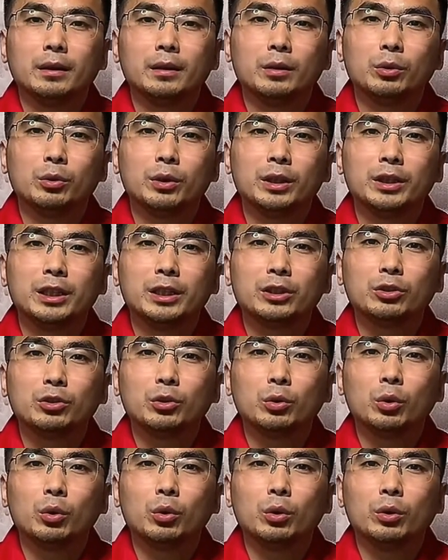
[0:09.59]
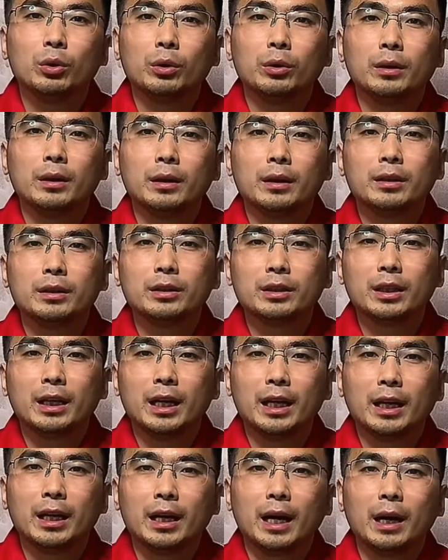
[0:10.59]
Greetings to all.
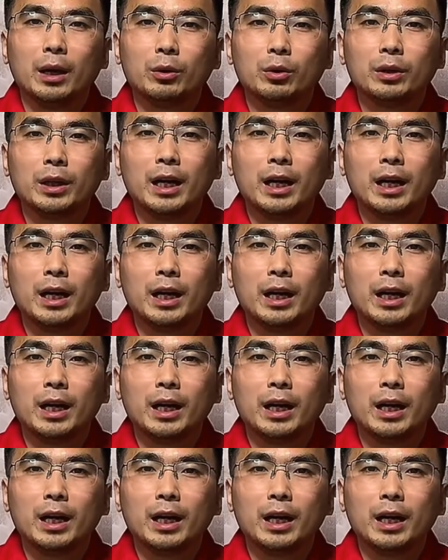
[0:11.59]
Today I would